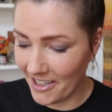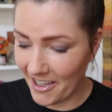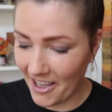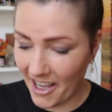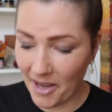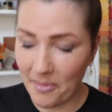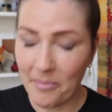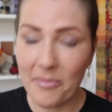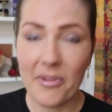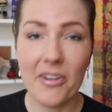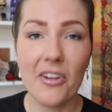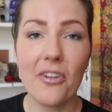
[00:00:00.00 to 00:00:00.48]

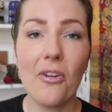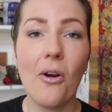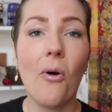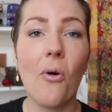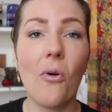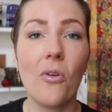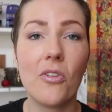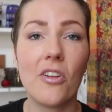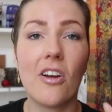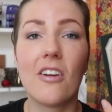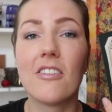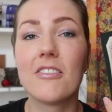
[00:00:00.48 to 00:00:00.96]
I'm gonna
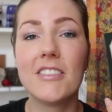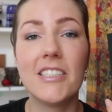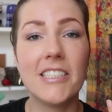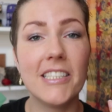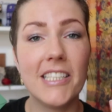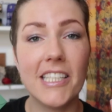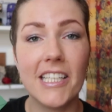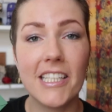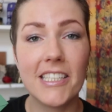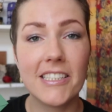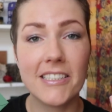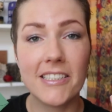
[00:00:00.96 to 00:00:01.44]
hold on to
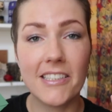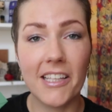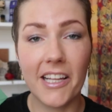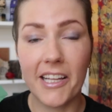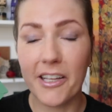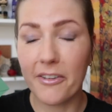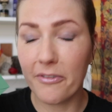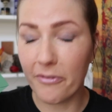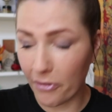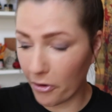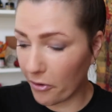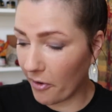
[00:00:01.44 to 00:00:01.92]
this
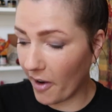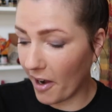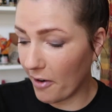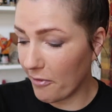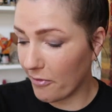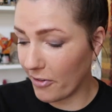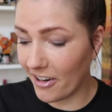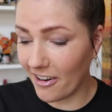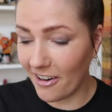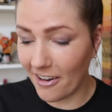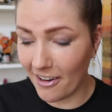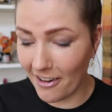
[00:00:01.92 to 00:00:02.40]
like
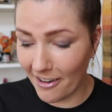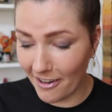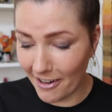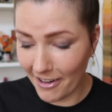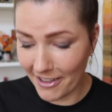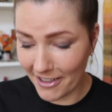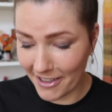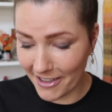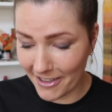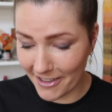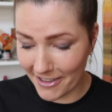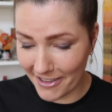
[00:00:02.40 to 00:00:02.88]
forever.
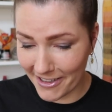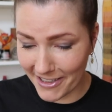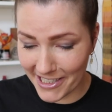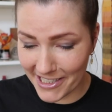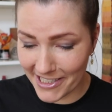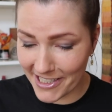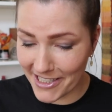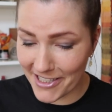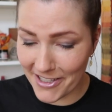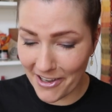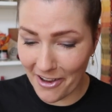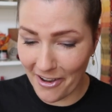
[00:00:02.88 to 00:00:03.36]

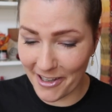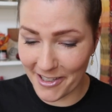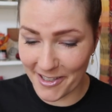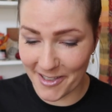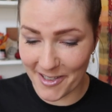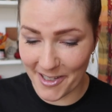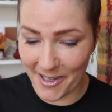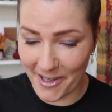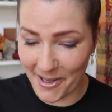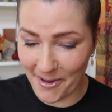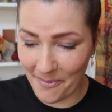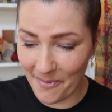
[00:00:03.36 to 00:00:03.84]
This is
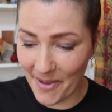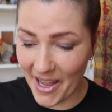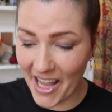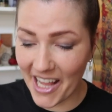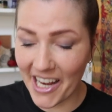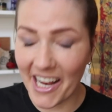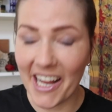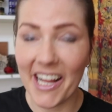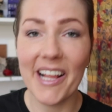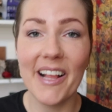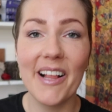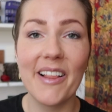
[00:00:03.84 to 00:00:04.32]
awesome,
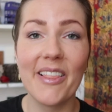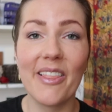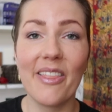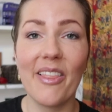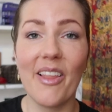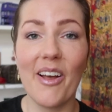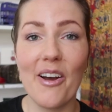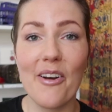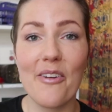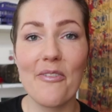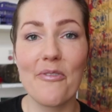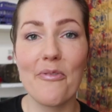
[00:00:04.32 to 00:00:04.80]
and I
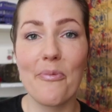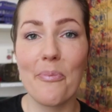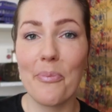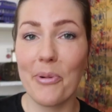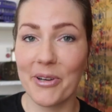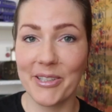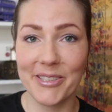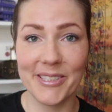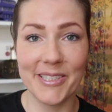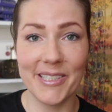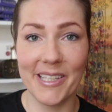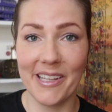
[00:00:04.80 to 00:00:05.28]
love
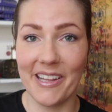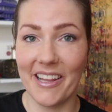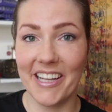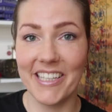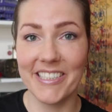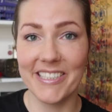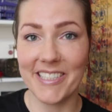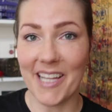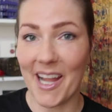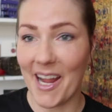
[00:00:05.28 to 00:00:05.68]
personalized